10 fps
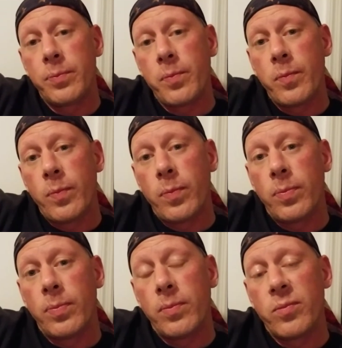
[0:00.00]

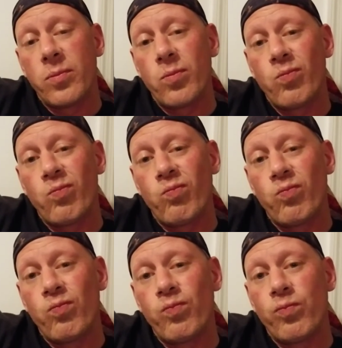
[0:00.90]

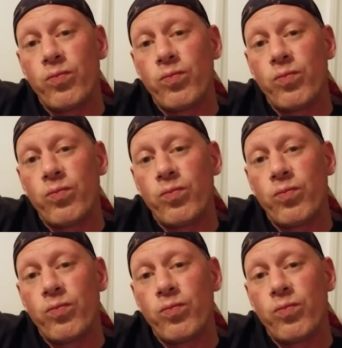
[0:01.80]
(no one is talking)